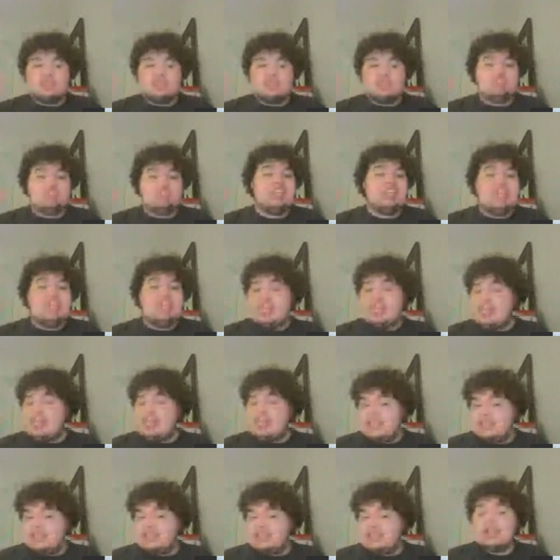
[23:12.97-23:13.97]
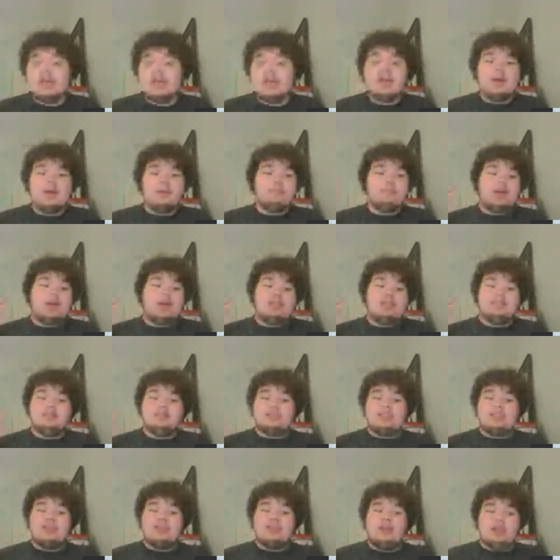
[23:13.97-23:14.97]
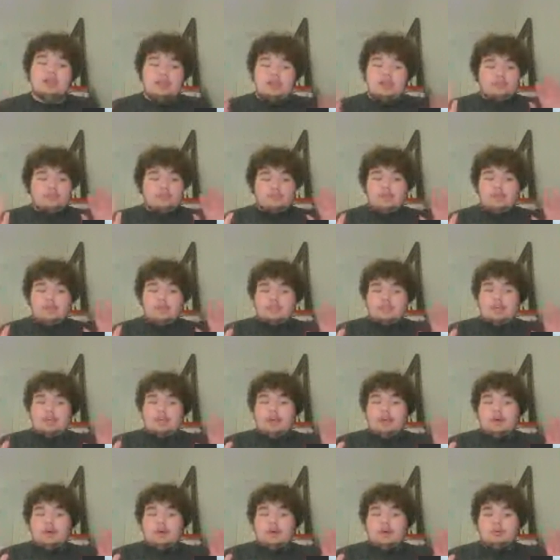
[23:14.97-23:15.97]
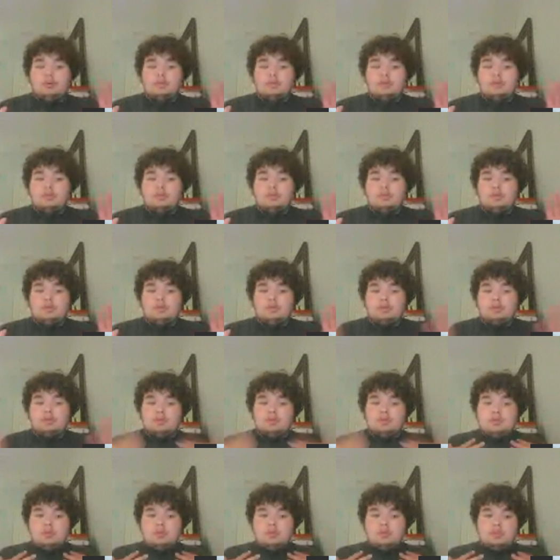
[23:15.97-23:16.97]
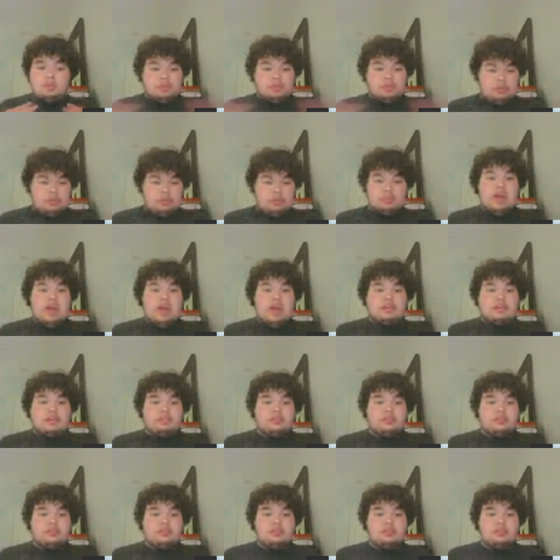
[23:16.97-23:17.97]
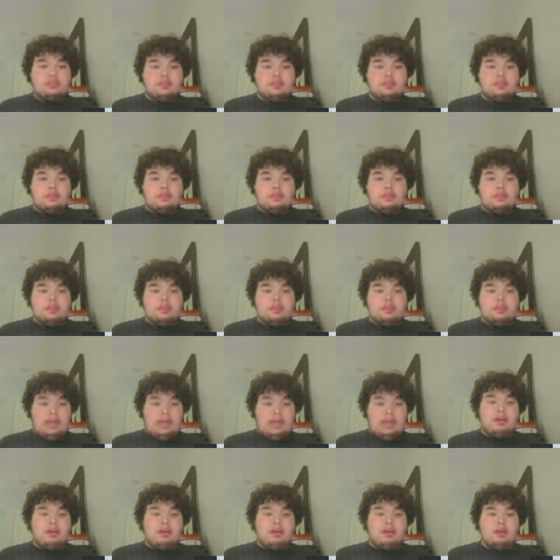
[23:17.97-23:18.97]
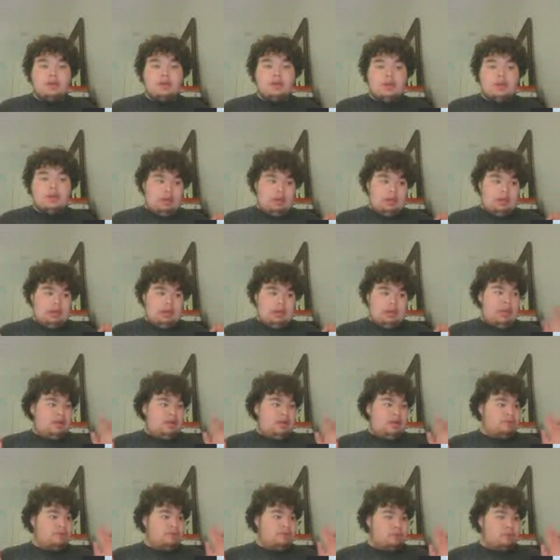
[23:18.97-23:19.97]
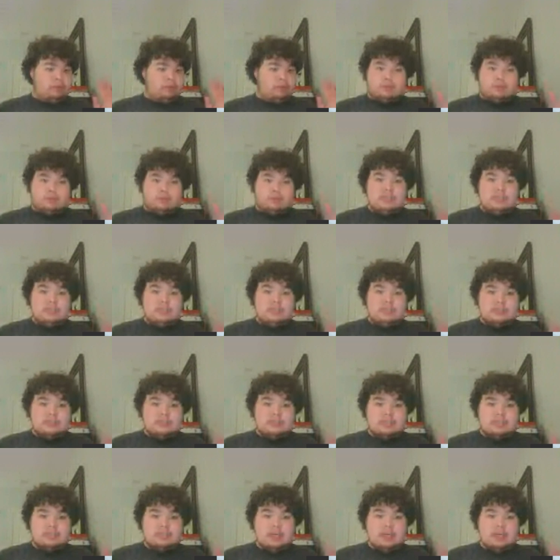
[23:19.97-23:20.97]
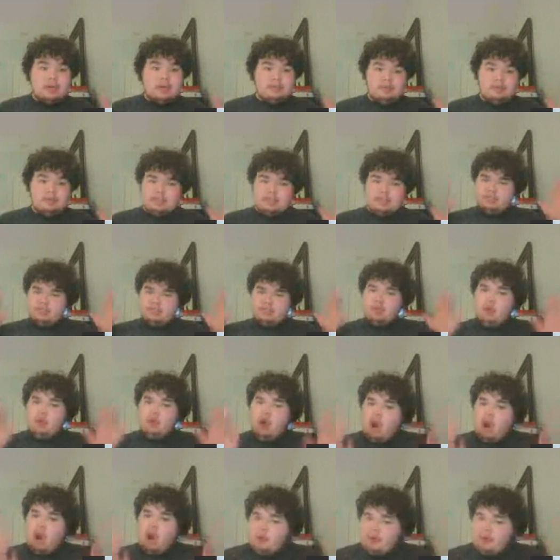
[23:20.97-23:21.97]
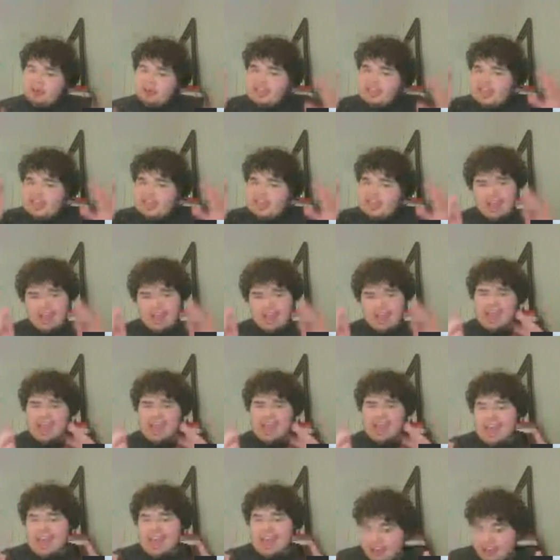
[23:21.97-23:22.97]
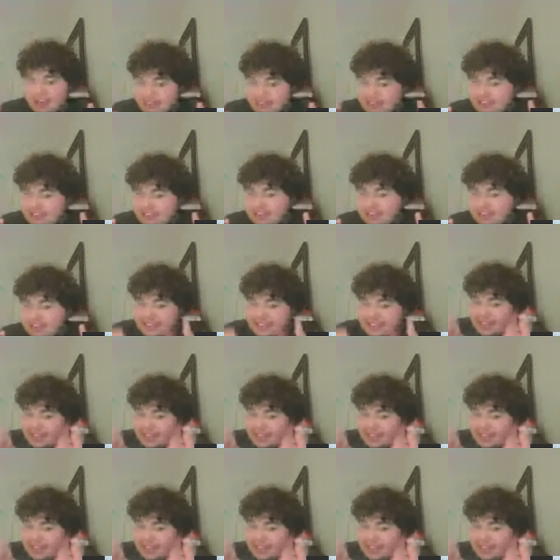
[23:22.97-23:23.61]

she is, but as far as I know, she's not. Okay? And for good reasons. Because you already have